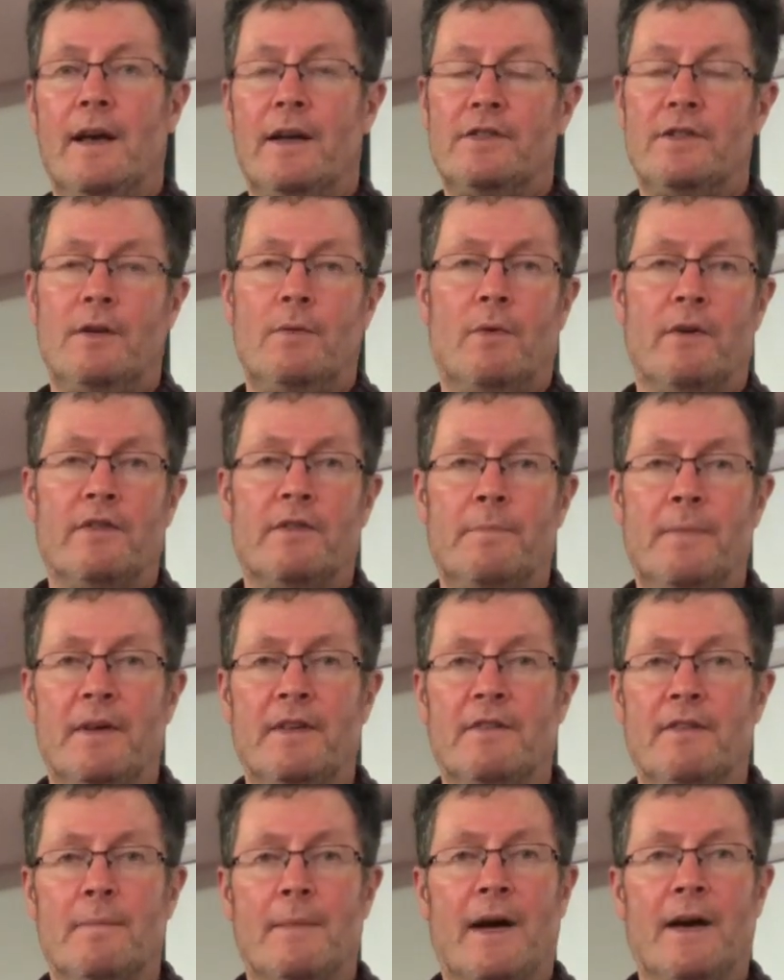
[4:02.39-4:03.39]
actually one
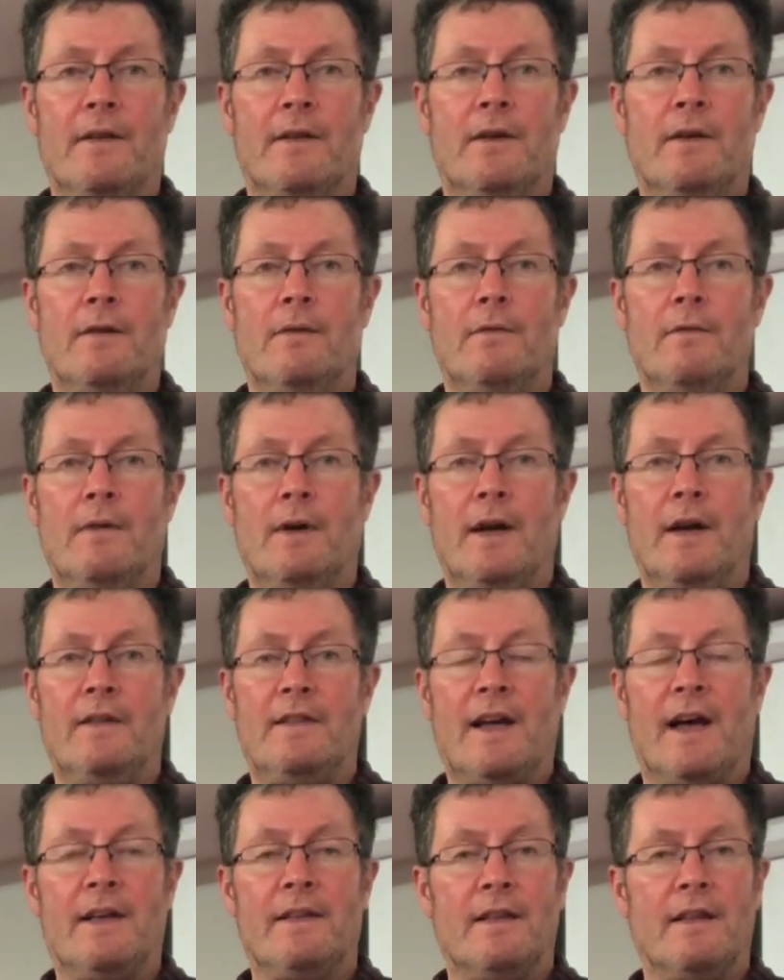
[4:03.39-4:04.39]
springs to mind, who
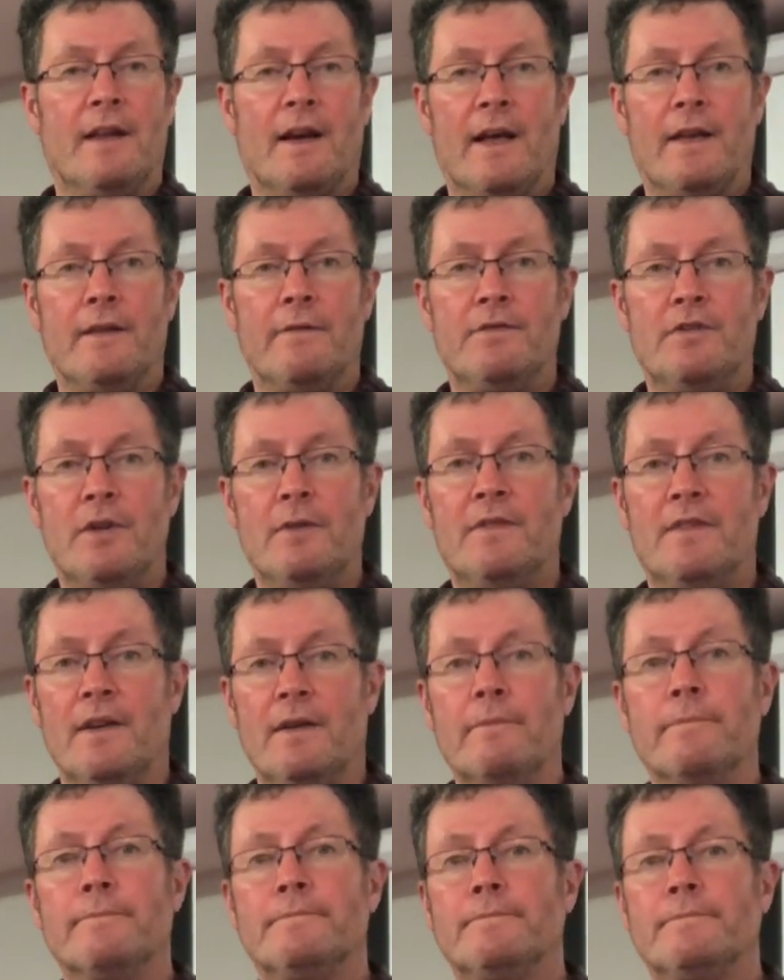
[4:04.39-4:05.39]
died in the line of duty,